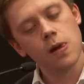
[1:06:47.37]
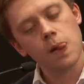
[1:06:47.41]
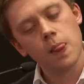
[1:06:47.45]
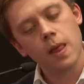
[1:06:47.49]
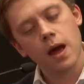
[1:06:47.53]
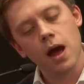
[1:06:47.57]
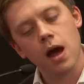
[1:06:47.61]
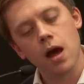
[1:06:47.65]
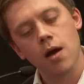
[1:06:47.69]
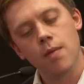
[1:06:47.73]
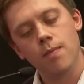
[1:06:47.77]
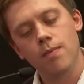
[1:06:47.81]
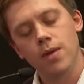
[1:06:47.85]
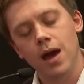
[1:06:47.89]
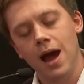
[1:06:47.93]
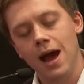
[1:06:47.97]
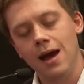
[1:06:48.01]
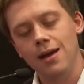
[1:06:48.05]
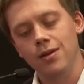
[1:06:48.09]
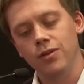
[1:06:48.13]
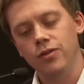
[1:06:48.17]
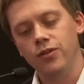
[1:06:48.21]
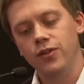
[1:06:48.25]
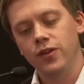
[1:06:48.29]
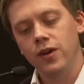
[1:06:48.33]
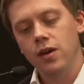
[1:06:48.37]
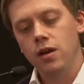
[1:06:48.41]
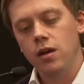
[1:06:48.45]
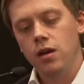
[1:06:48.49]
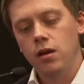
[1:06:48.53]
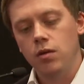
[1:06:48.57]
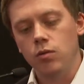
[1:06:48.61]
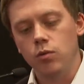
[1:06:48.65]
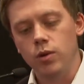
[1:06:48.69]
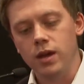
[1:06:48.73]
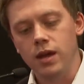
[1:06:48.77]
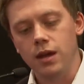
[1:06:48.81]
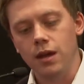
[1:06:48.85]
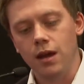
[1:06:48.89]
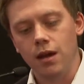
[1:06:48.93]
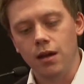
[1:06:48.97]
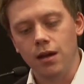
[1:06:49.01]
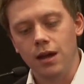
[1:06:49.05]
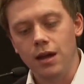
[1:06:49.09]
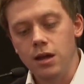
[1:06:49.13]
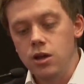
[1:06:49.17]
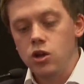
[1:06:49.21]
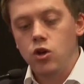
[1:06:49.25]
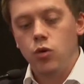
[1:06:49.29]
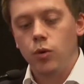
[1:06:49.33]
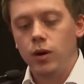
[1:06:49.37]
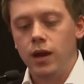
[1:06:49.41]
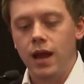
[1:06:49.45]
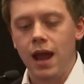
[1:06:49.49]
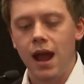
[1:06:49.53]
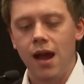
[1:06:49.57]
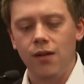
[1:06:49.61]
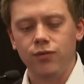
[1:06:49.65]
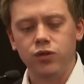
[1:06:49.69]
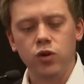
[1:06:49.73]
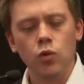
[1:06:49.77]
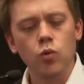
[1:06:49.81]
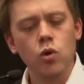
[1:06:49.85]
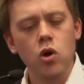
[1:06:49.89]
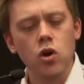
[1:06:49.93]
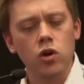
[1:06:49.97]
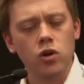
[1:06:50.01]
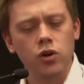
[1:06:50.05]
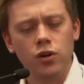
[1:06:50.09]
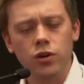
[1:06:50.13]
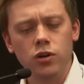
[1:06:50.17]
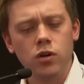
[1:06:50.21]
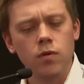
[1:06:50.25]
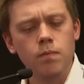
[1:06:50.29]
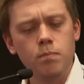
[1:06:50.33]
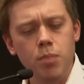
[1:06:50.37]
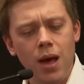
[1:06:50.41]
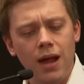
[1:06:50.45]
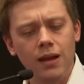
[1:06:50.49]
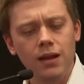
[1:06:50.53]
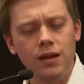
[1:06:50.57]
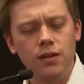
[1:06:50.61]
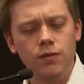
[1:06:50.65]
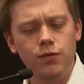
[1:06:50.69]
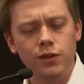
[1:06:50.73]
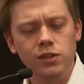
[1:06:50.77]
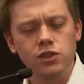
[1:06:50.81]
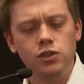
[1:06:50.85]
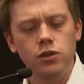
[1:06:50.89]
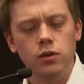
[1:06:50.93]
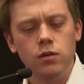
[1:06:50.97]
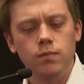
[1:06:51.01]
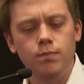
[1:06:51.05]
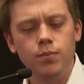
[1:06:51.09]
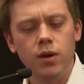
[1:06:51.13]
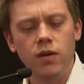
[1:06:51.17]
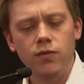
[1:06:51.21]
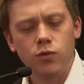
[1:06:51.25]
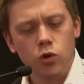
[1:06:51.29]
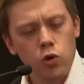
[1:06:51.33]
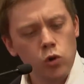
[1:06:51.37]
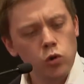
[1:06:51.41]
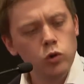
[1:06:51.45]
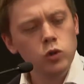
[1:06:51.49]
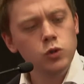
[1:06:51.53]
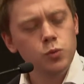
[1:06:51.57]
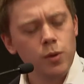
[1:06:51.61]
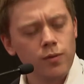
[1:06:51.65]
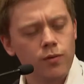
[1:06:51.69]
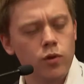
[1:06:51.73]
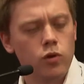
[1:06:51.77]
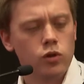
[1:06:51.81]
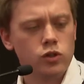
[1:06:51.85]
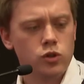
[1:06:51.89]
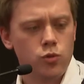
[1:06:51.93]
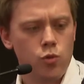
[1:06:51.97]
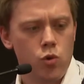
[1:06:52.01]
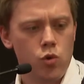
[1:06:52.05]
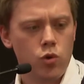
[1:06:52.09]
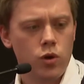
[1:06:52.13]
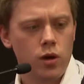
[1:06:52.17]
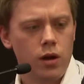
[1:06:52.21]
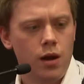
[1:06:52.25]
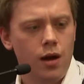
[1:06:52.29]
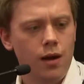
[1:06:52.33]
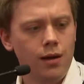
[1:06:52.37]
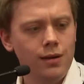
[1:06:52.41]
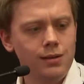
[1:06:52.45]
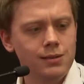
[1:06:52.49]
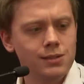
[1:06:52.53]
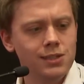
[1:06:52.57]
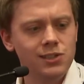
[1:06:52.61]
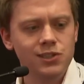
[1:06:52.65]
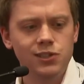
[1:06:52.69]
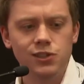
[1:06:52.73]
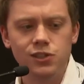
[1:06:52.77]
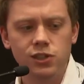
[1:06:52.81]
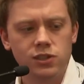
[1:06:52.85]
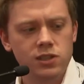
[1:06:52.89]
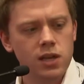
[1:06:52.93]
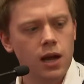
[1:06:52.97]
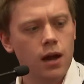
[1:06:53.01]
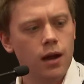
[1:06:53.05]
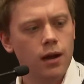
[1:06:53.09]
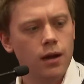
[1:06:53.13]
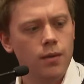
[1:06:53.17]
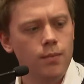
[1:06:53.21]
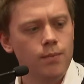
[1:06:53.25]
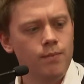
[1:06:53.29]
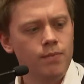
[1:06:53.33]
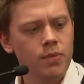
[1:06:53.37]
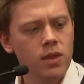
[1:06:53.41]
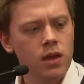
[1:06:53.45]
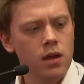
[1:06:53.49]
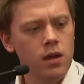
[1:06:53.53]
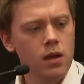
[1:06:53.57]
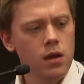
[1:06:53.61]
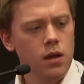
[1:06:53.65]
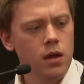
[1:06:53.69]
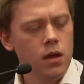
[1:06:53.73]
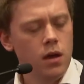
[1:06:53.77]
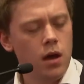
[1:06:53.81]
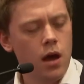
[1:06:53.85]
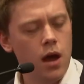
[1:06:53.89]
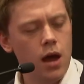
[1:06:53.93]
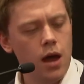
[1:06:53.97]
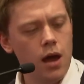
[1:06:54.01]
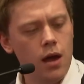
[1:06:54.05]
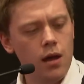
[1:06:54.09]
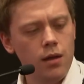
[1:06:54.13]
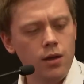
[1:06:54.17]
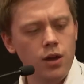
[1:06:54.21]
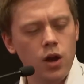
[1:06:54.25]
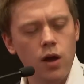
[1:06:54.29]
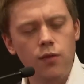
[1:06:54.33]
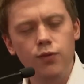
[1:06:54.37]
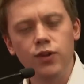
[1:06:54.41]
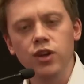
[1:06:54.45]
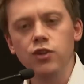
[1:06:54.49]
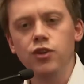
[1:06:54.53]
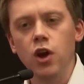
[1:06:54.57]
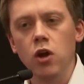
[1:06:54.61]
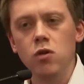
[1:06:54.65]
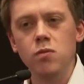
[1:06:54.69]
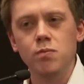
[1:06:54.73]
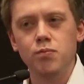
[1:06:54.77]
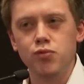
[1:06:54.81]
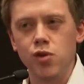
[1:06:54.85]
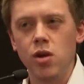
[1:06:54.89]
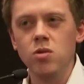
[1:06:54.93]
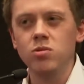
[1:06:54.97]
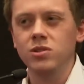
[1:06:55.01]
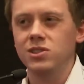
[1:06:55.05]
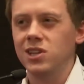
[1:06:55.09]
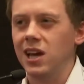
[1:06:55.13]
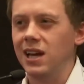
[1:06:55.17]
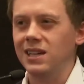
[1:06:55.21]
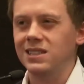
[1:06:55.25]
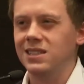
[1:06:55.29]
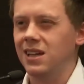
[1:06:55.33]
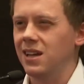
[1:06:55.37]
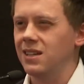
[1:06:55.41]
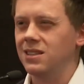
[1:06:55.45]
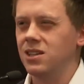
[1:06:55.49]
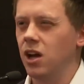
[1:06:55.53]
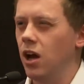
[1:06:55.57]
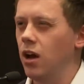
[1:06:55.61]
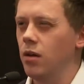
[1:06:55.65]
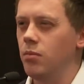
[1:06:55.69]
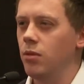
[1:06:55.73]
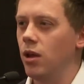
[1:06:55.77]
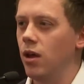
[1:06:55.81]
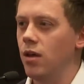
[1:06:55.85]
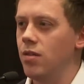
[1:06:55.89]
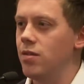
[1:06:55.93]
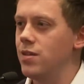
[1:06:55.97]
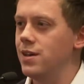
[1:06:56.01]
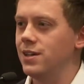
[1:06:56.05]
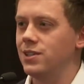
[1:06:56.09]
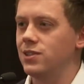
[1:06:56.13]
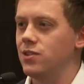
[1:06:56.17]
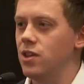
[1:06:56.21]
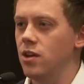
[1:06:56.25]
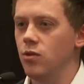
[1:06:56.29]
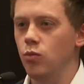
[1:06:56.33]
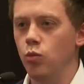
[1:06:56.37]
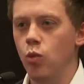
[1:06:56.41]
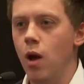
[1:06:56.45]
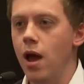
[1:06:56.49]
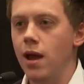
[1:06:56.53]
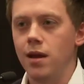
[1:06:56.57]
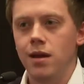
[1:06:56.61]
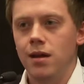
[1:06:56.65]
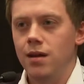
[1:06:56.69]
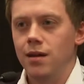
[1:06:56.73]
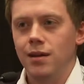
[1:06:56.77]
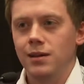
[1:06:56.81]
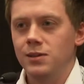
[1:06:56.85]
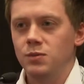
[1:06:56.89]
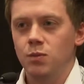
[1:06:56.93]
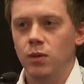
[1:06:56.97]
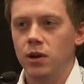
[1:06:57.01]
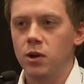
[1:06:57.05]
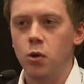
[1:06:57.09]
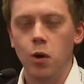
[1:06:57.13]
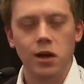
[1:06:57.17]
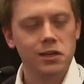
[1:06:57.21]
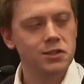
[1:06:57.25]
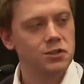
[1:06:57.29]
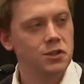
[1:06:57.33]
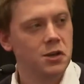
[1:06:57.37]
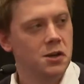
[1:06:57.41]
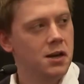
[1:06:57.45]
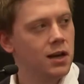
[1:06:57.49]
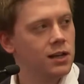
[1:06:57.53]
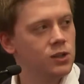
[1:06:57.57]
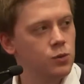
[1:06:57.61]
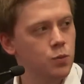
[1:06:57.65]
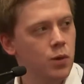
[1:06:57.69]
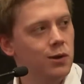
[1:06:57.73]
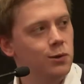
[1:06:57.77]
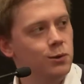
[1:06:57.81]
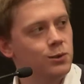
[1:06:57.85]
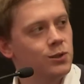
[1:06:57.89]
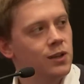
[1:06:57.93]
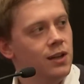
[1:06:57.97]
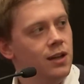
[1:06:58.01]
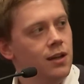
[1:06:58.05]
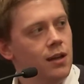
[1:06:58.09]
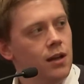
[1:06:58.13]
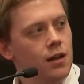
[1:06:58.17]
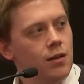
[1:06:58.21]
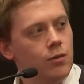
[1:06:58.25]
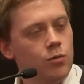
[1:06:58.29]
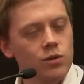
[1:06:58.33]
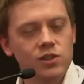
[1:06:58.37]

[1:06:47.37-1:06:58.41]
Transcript: Um, and we equally have to work on a compelling vision. But of course, we've got to organise. This is a time, uh, you know, if you don't protest at a time like this, then when is my question, I suppose. Oh, yeah.